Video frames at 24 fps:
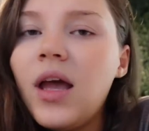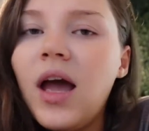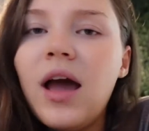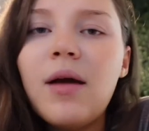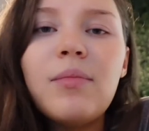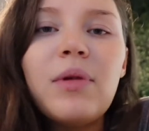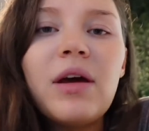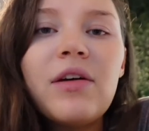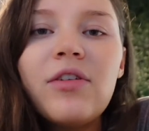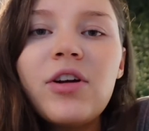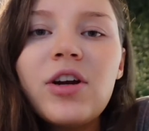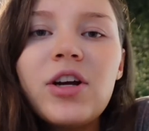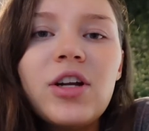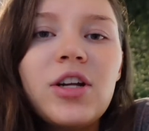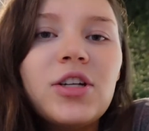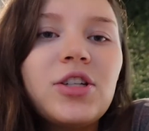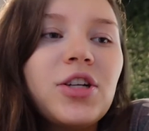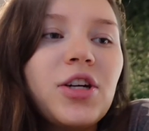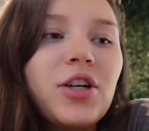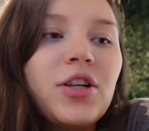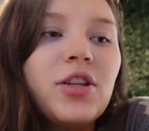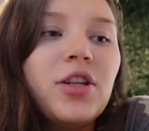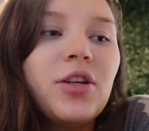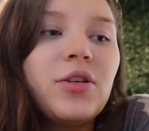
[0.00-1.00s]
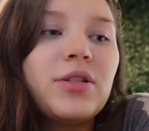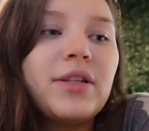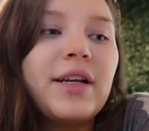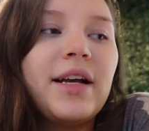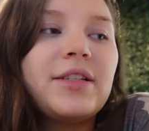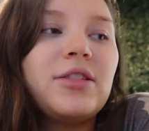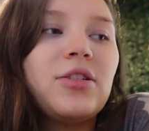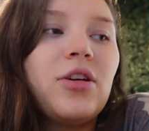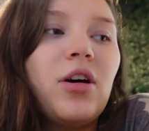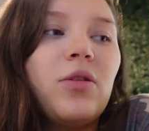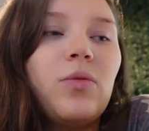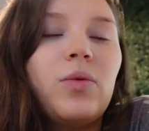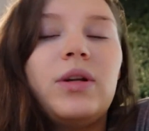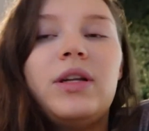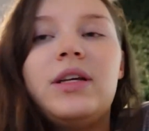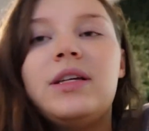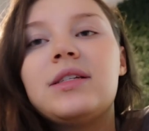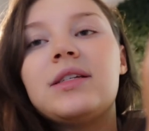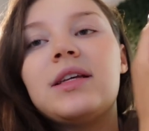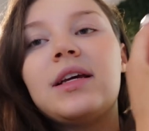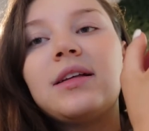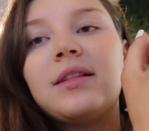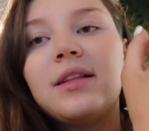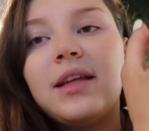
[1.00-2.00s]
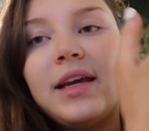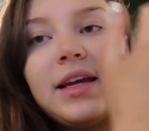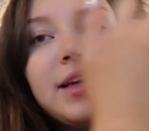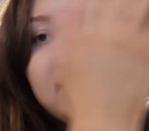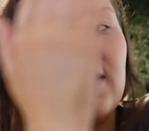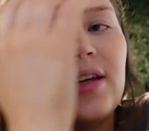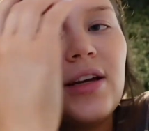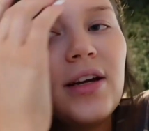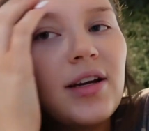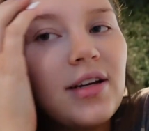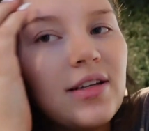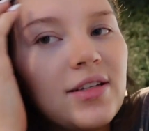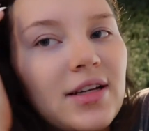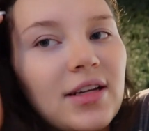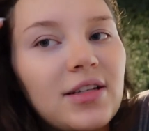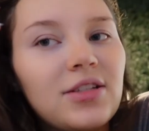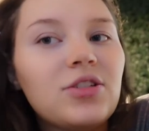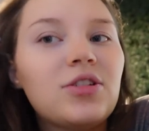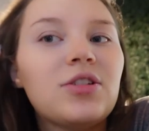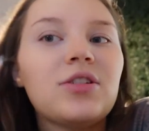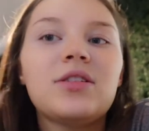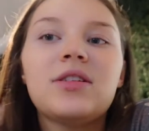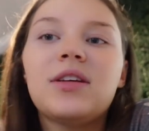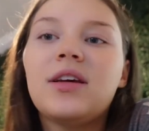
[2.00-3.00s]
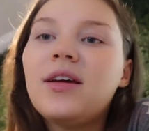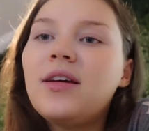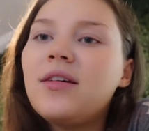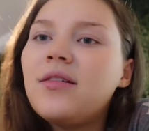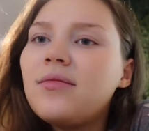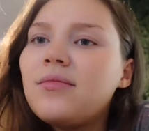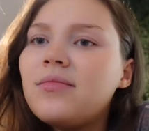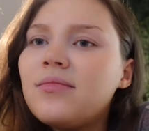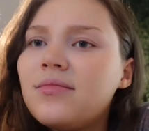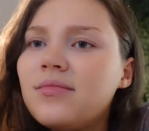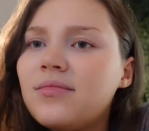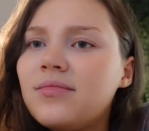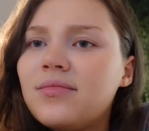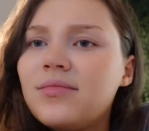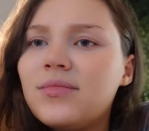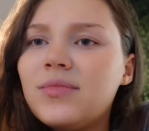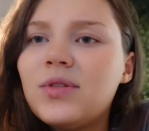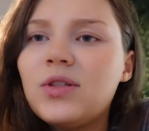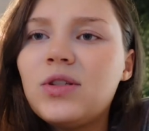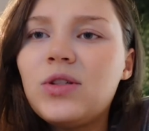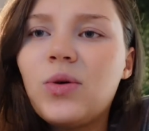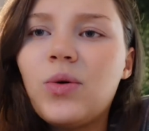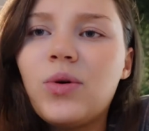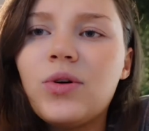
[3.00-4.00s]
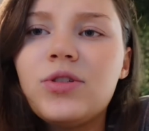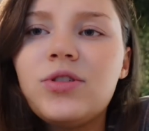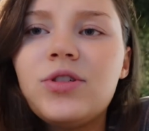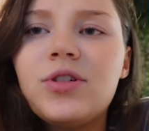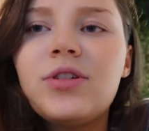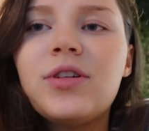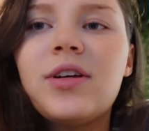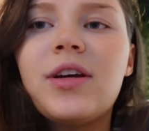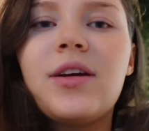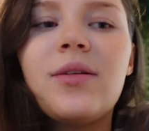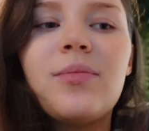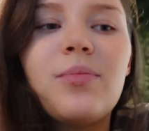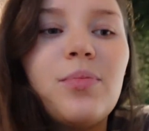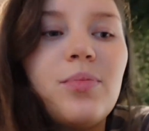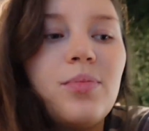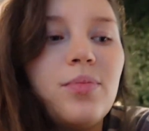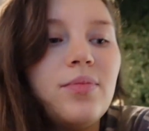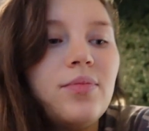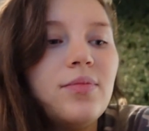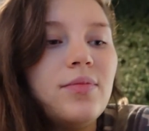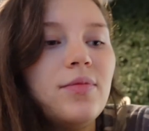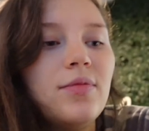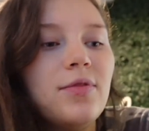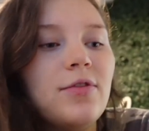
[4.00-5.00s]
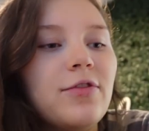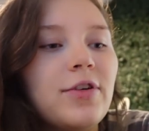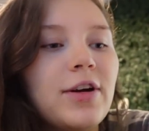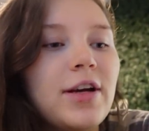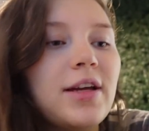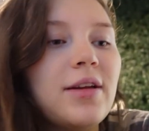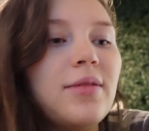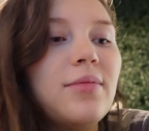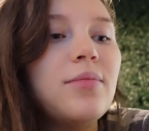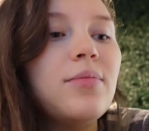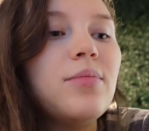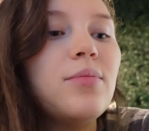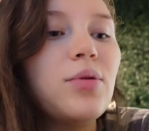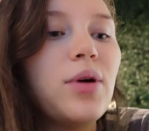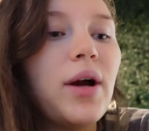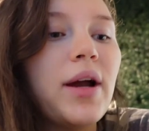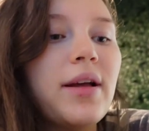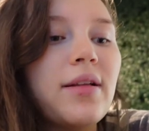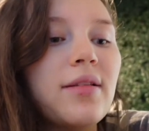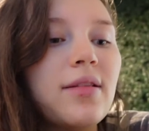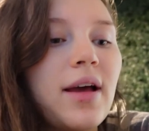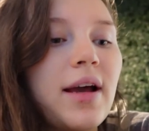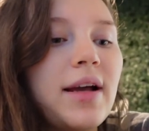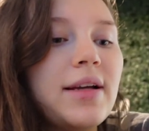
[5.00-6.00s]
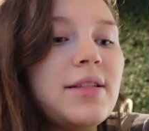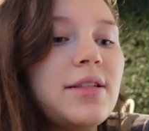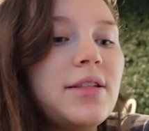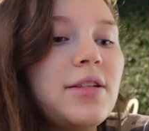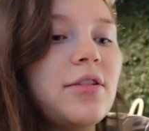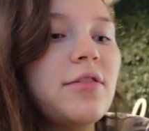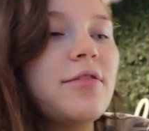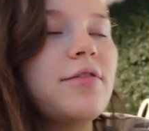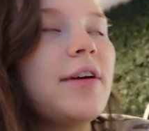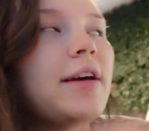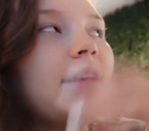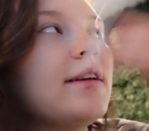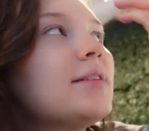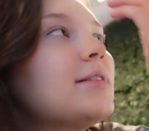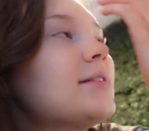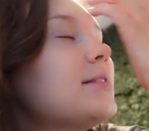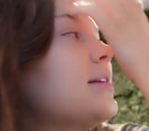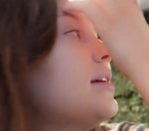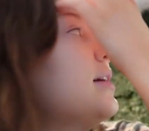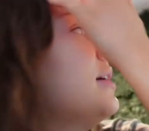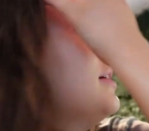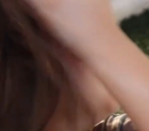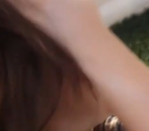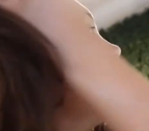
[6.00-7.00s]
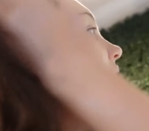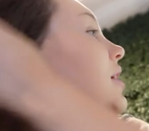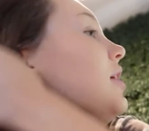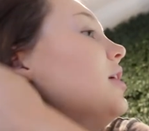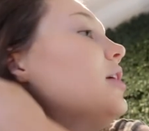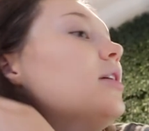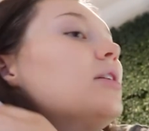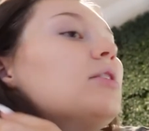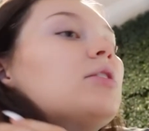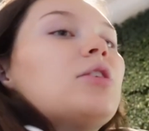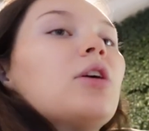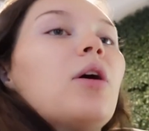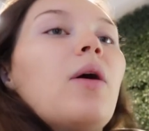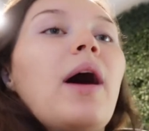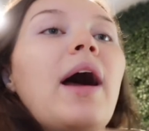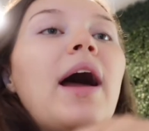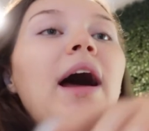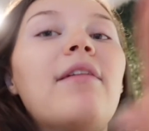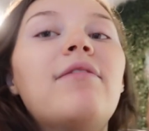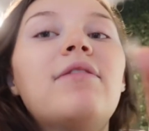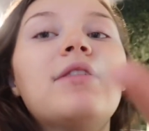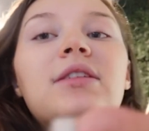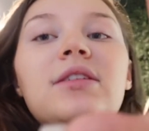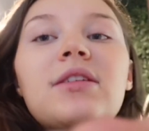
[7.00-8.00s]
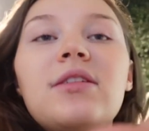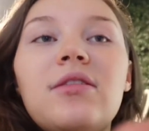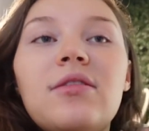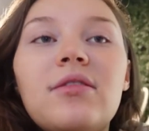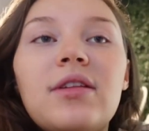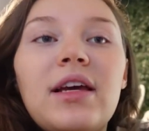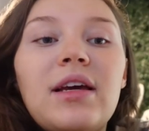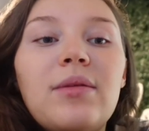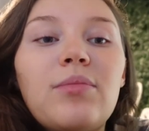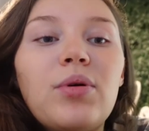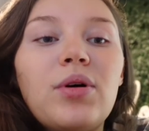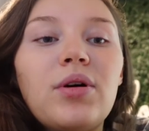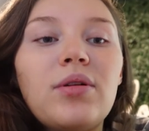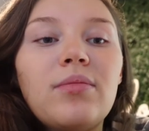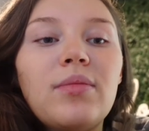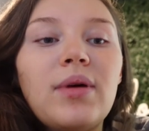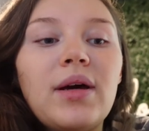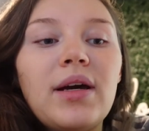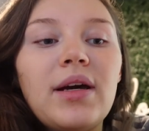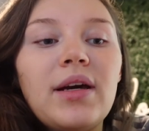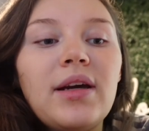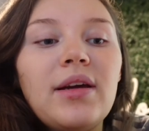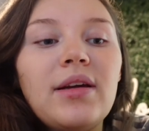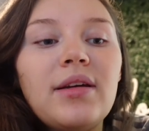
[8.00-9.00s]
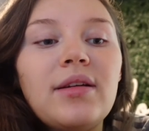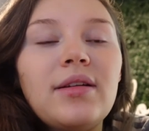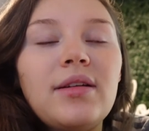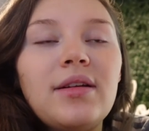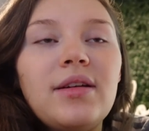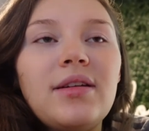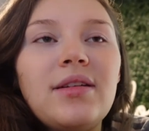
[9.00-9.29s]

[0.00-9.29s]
I'm never gonna turn those lights on when he's like laying in there because that's just like torture. Like freaking bright lights in your face. So I have this little lamp on my